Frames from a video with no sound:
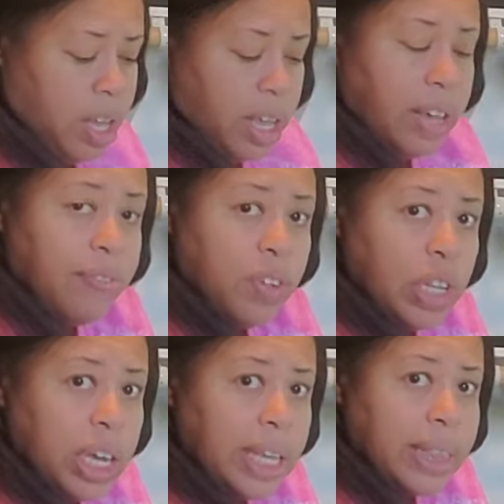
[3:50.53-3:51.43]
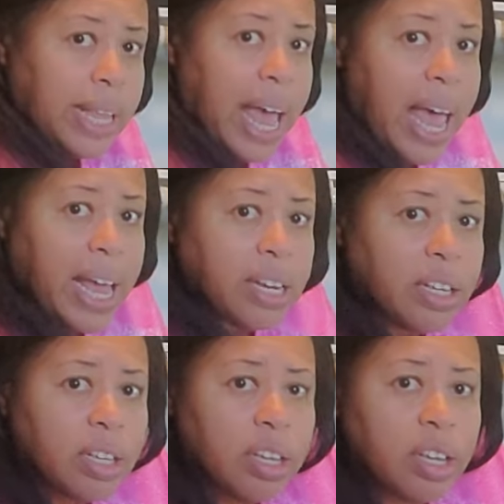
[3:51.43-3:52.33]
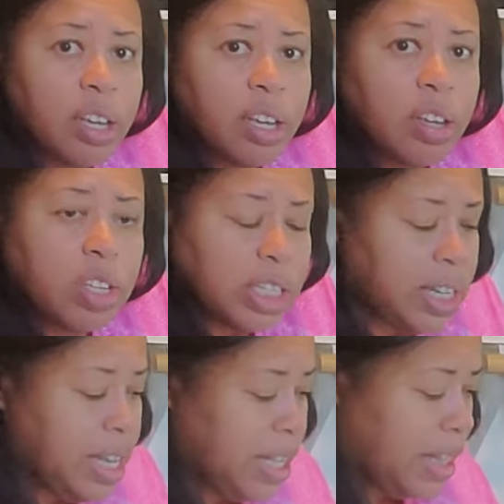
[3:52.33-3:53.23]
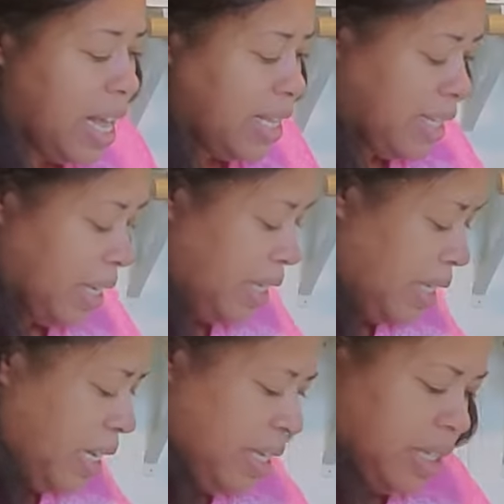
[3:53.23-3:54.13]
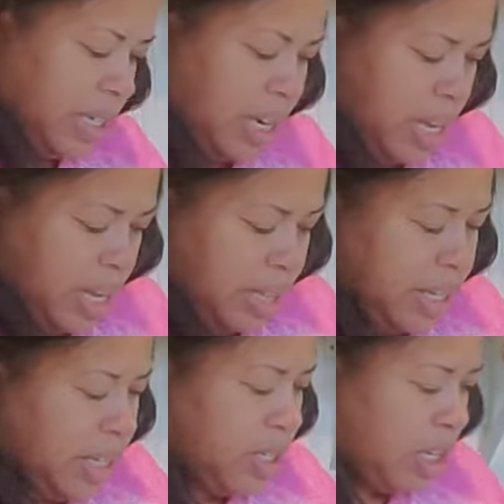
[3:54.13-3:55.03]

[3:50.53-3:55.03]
if you look at that, you'll see that that's consistent. This is a